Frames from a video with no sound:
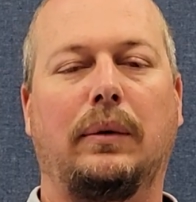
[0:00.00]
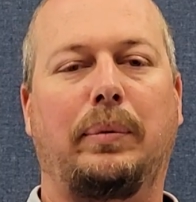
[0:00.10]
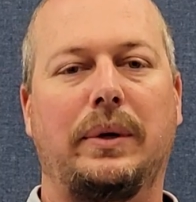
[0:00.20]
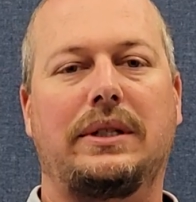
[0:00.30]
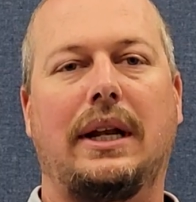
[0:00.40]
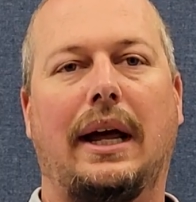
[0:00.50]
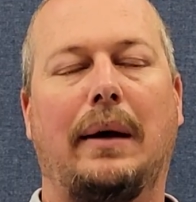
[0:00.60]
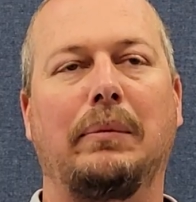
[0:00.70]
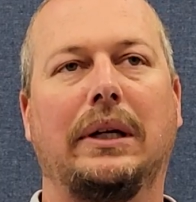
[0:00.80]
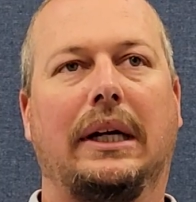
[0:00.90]

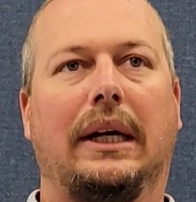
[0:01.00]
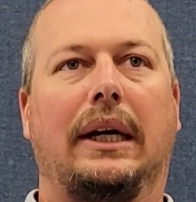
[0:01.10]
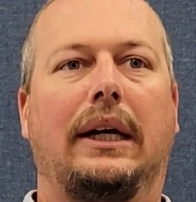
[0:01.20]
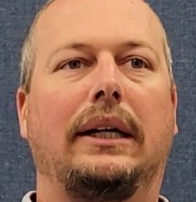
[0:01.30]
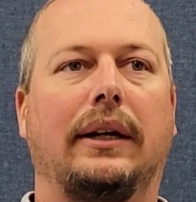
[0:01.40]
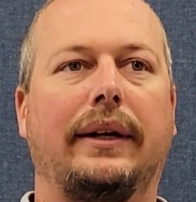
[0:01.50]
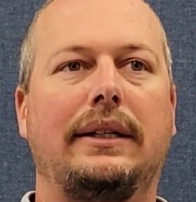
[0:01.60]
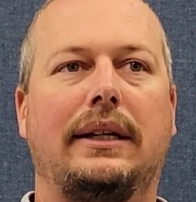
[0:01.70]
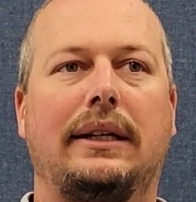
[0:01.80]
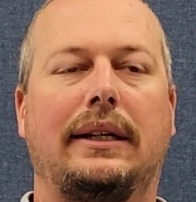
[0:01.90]
pre-snap. But
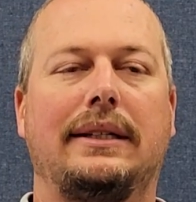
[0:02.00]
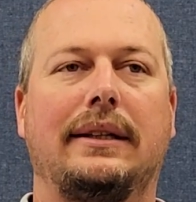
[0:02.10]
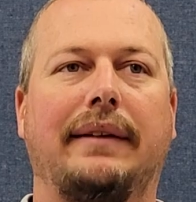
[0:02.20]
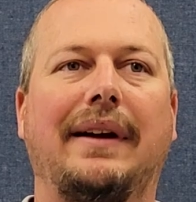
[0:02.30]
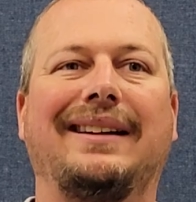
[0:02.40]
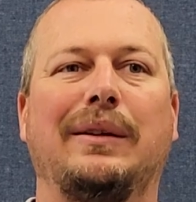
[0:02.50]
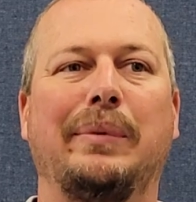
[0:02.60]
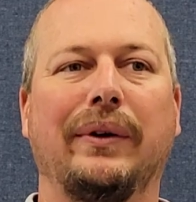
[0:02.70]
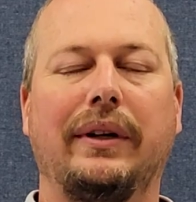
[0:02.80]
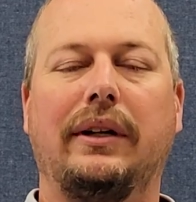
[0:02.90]
they've got the
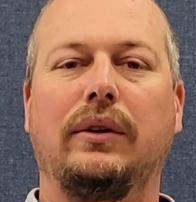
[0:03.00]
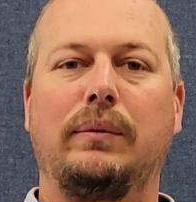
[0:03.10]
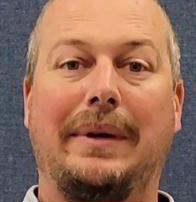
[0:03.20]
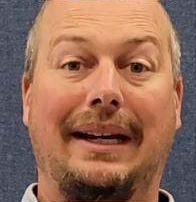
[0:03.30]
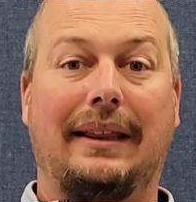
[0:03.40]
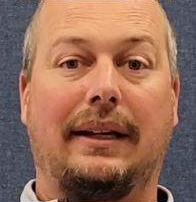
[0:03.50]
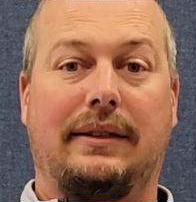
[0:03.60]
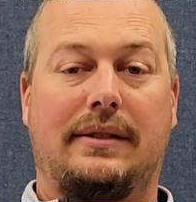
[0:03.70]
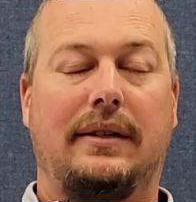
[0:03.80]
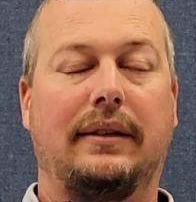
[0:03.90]
ability to do many
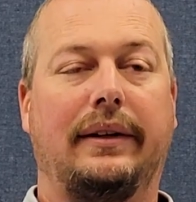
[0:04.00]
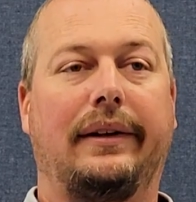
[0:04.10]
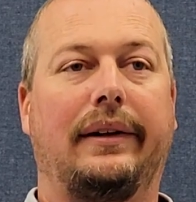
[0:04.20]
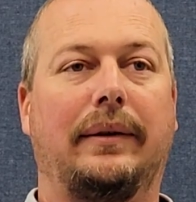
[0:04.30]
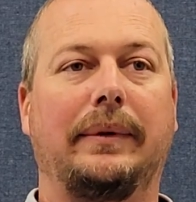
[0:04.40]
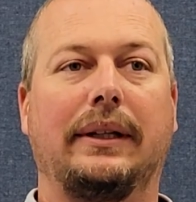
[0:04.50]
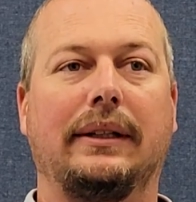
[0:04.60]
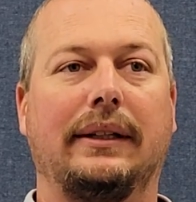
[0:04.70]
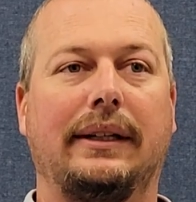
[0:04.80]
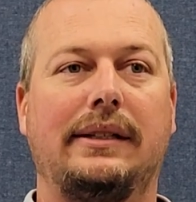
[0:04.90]
things,
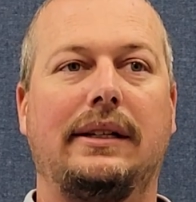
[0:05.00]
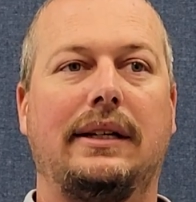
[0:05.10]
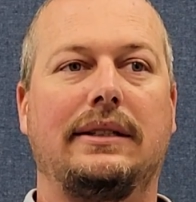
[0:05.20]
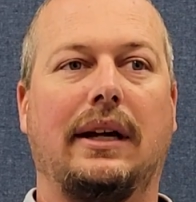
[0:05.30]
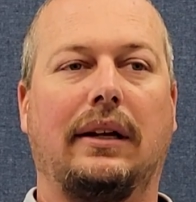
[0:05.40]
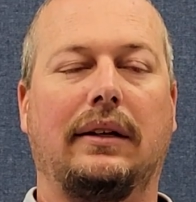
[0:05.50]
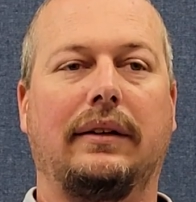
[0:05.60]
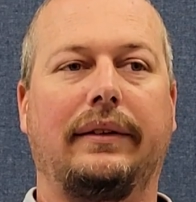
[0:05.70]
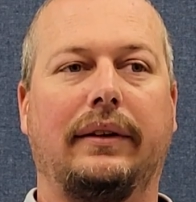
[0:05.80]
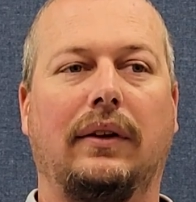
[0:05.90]
and he's got
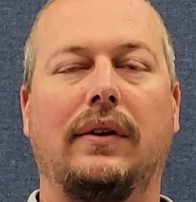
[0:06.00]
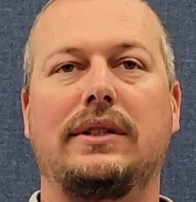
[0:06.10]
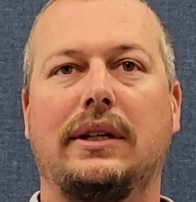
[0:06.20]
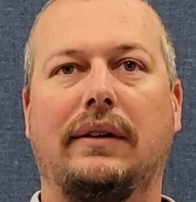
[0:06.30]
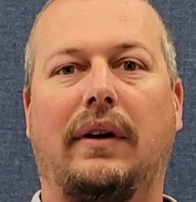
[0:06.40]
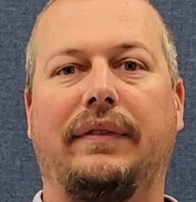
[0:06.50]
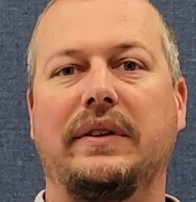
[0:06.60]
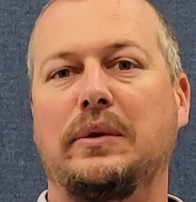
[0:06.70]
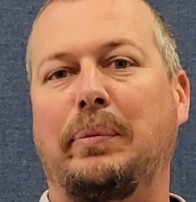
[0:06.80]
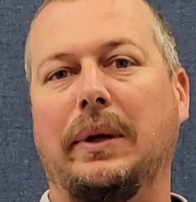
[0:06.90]
a large set of
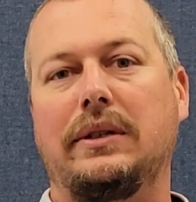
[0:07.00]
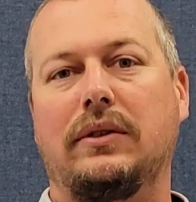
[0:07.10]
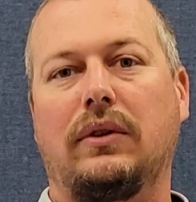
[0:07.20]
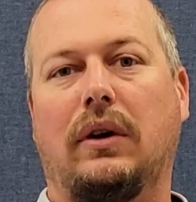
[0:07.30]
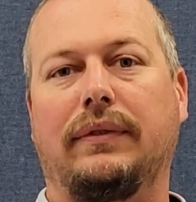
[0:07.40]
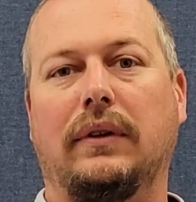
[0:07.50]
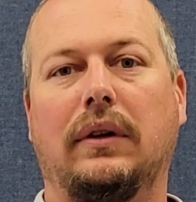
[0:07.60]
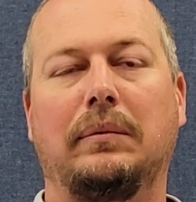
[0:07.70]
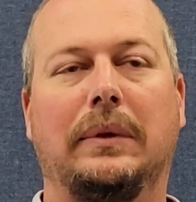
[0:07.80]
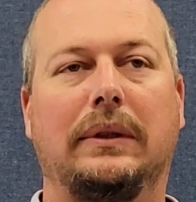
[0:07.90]
offensive plays to draw
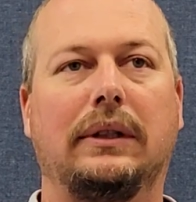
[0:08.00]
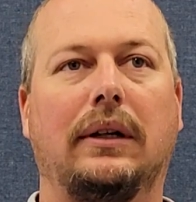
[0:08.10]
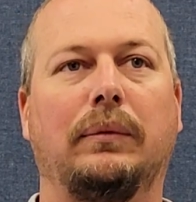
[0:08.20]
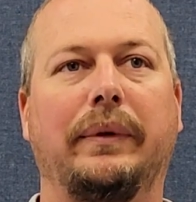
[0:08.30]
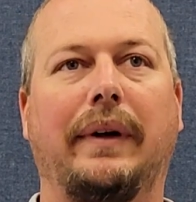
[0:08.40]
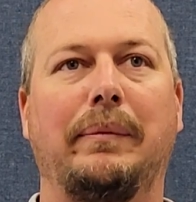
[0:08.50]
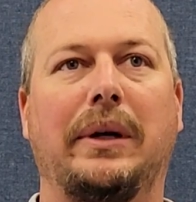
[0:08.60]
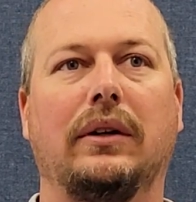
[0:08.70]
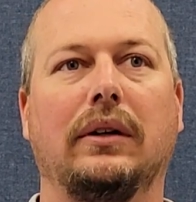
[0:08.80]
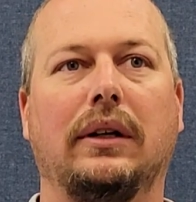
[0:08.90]
from. We've got to be
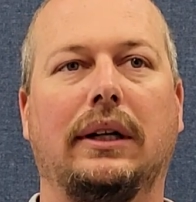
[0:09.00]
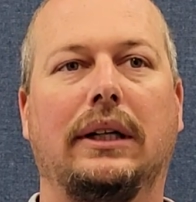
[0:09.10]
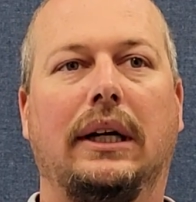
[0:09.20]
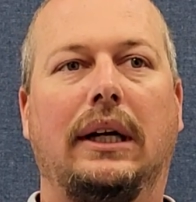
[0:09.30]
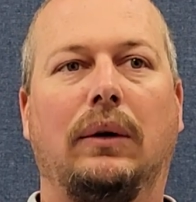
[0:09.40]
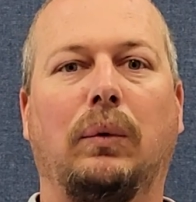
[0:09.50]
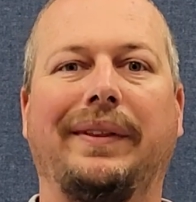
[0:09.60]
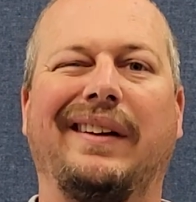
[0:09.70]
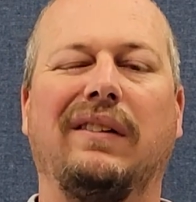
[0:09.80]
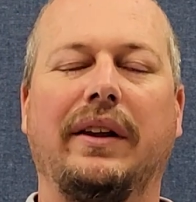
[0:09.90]
good at what
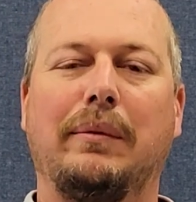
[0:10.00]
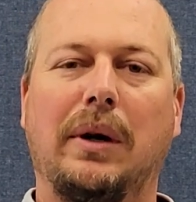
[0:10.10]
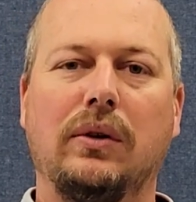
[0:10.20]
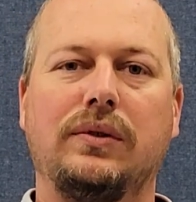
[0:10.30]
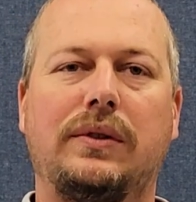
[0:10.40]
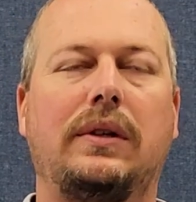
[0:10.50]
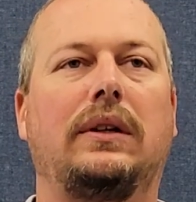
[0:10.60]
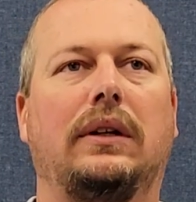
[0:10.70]
they run the most,